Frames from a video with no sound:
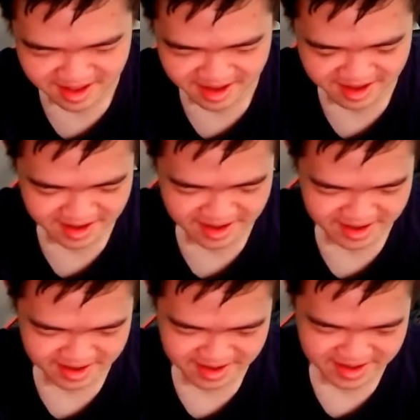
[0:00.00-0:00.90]

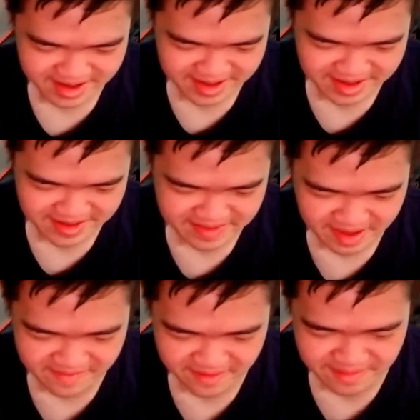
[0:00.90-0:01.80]
uh, I
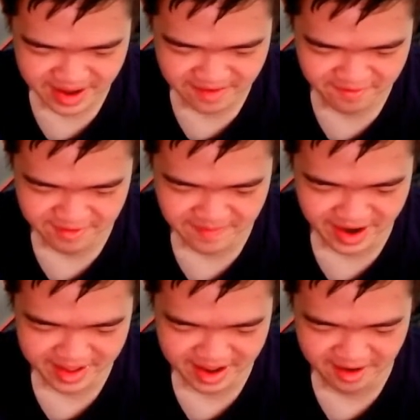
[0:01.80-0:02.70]
feel bad for
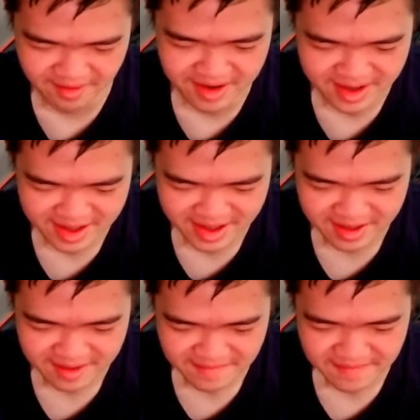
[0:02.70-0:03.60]
Spike now.
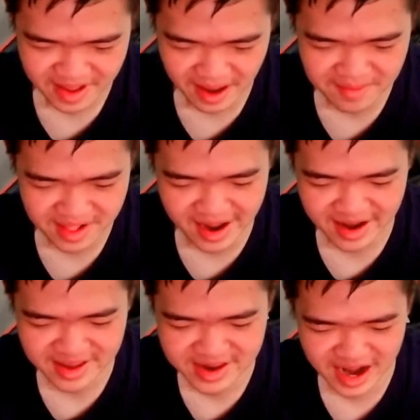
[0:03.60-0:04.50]
But I'm glad
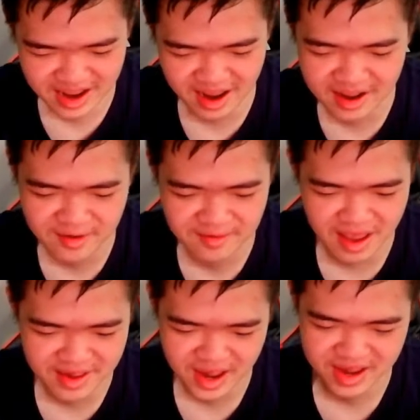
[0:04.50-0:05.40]
he's getting a new
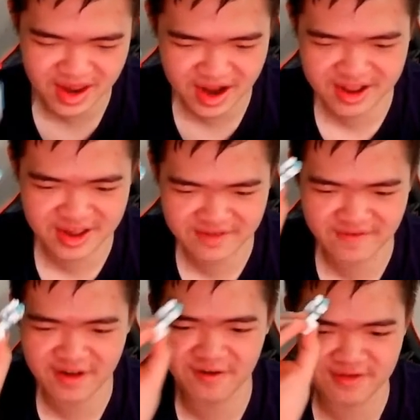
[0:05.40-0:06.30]
SS86
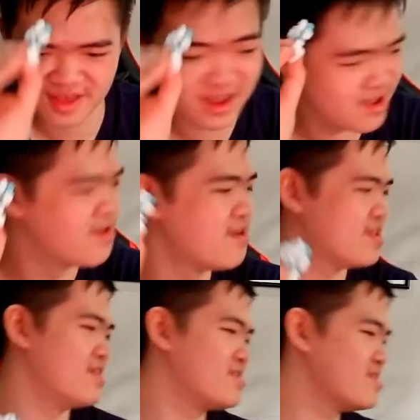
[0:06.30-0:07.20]
figure. Thank
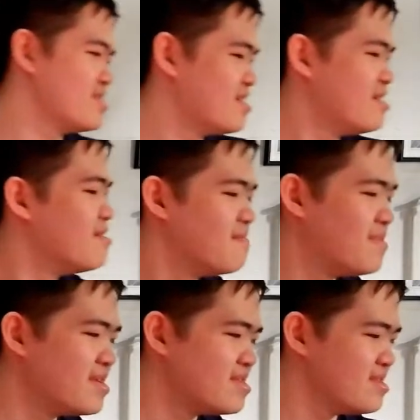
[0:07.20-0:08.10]
goodness.
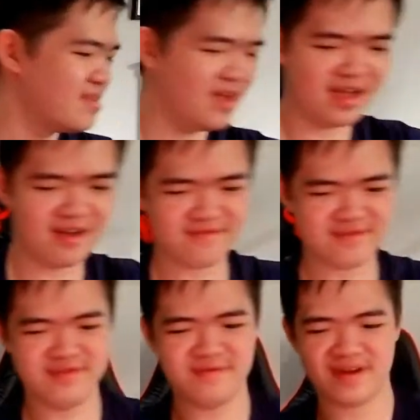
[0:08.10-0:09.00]
But I have
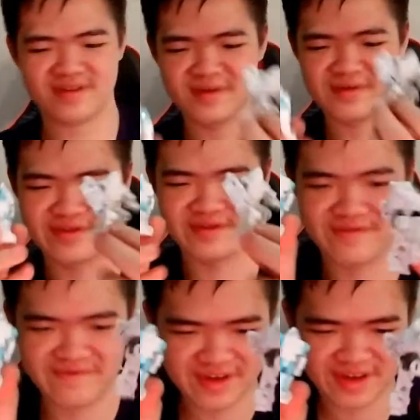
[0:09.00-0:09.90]
two exosuit
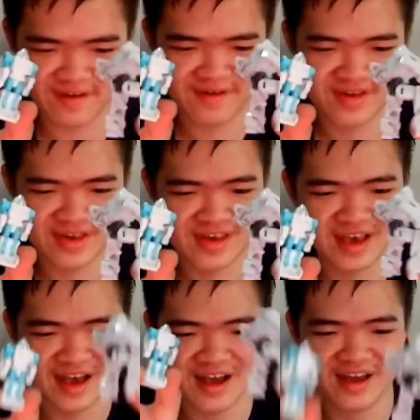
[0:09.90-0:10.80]
figures.
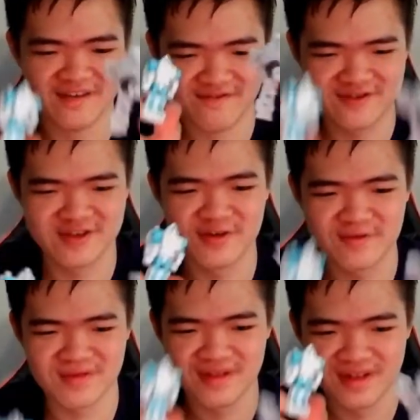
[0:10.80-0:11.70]
I have two.